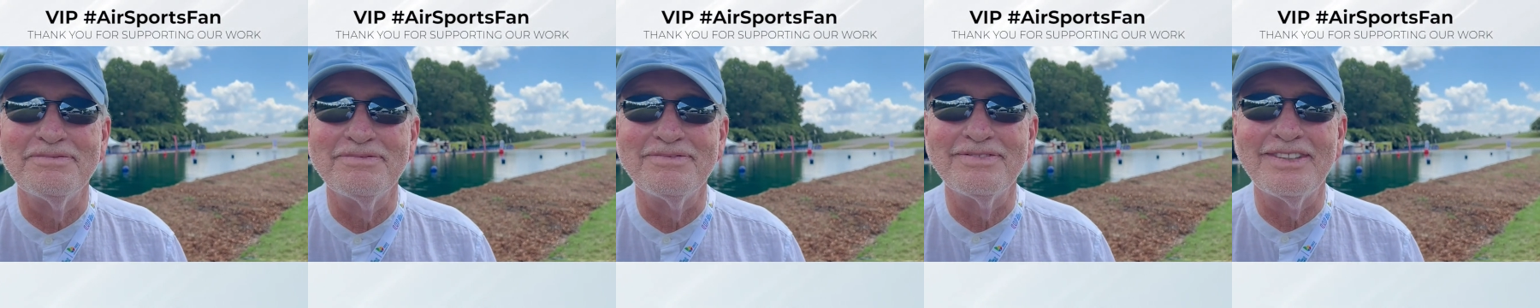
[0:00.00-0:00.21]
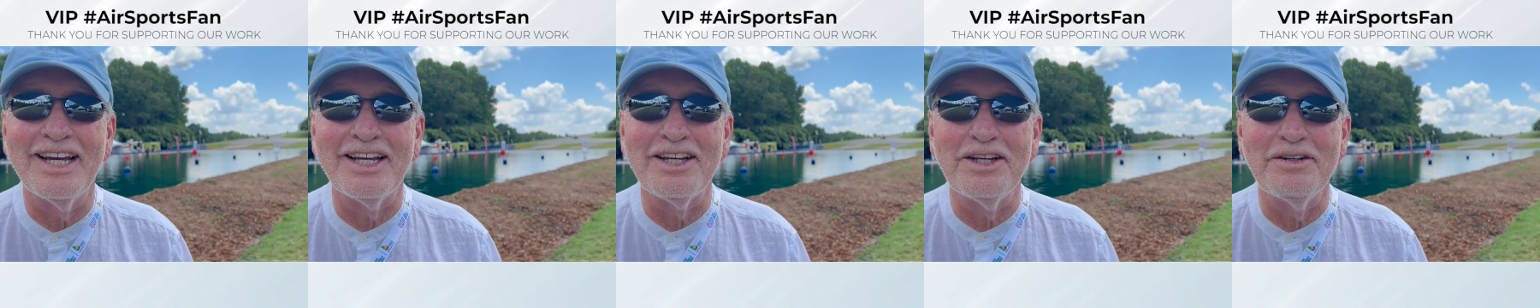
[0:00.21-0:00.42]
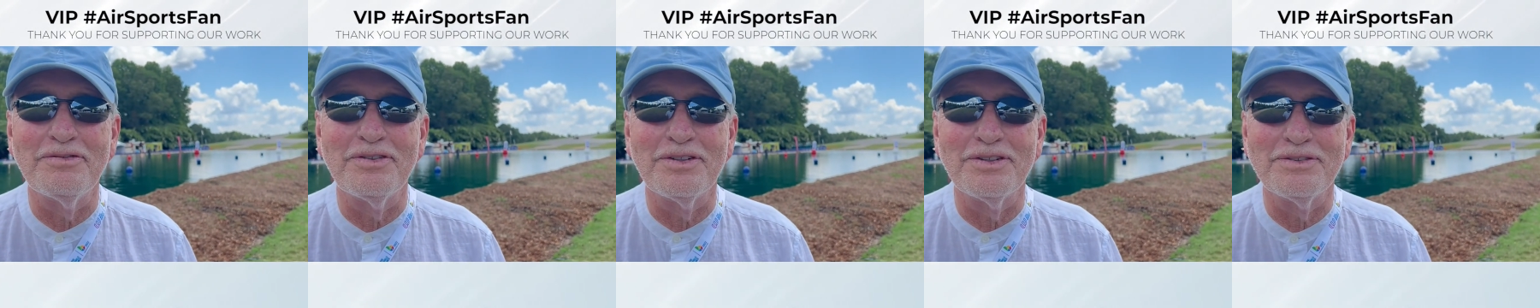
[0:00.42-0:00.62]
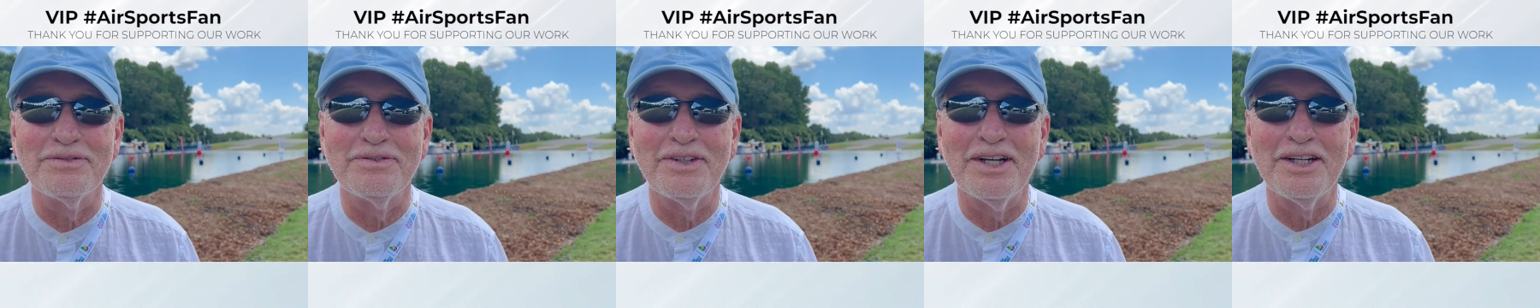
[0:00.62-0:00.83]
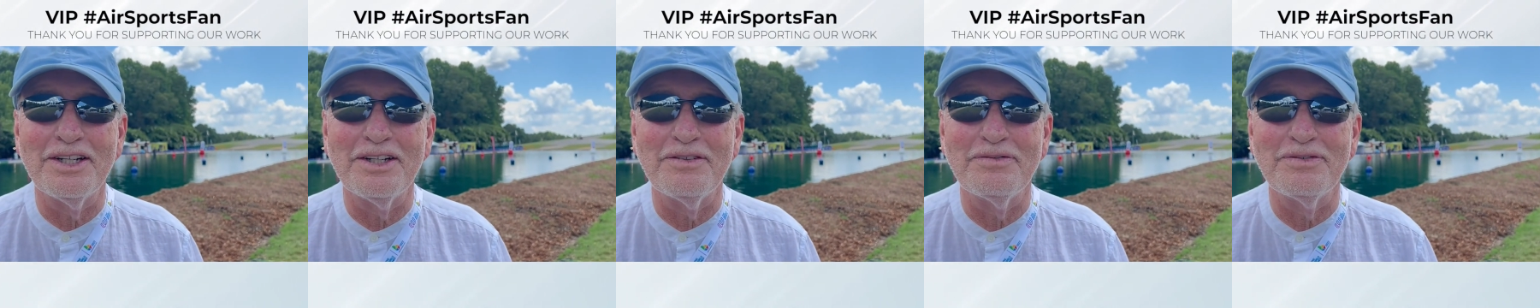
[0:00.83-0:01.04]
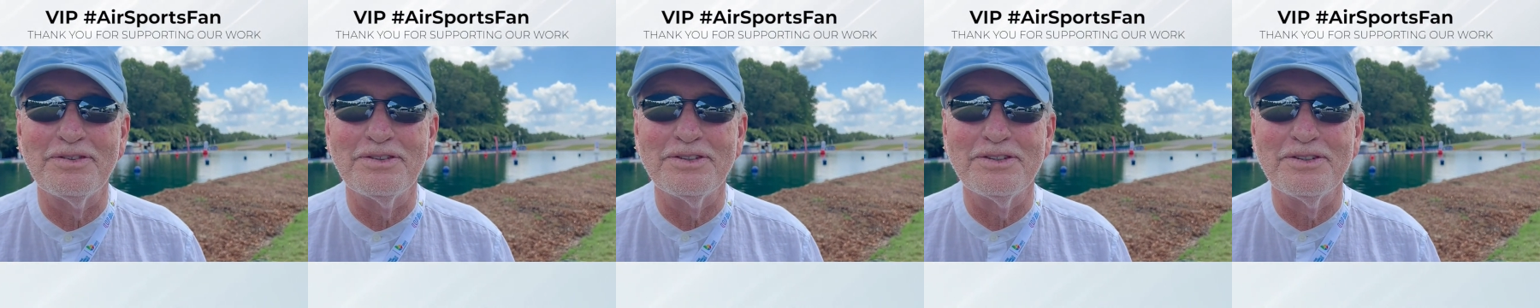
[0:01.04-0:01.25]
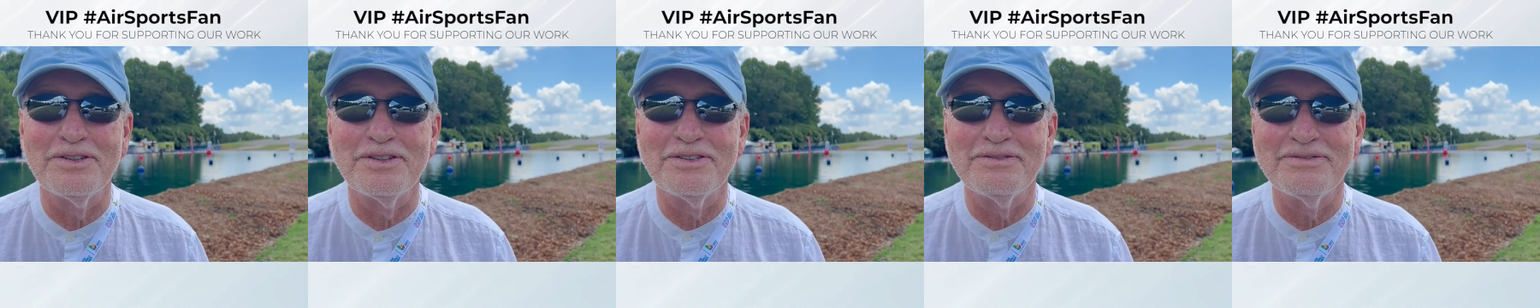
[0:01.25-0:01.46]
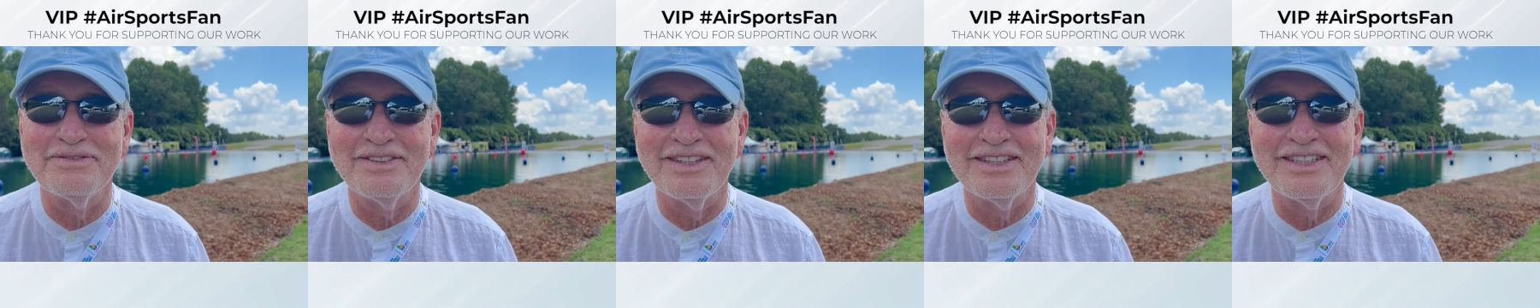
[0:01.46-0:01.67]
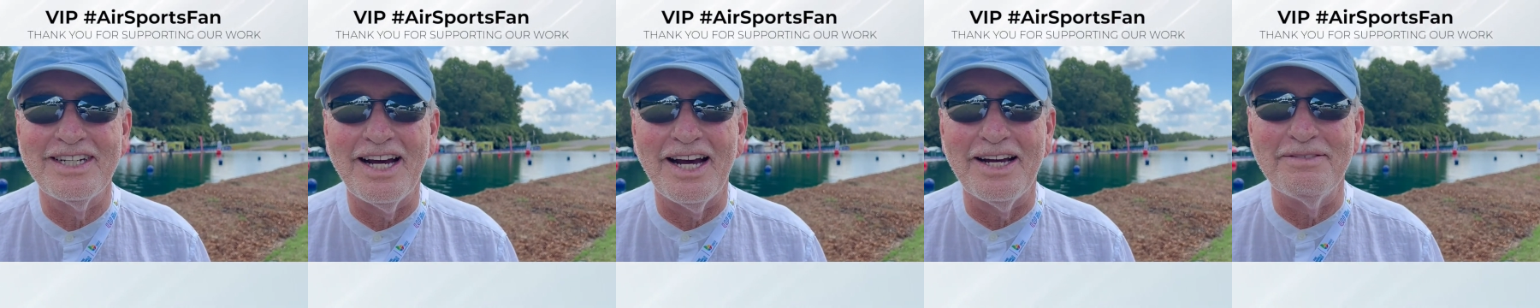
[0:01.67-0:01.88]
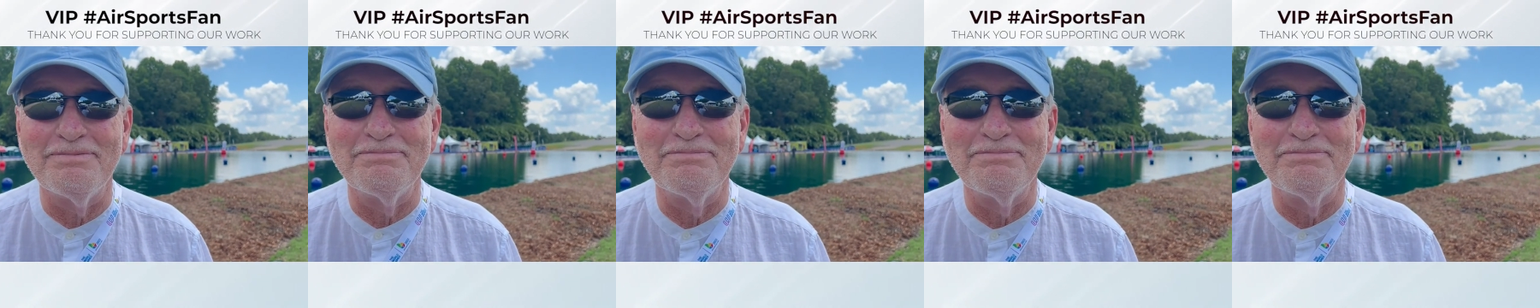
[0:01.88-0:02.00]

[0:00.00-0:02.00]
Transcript: Thank you for thank you for the time.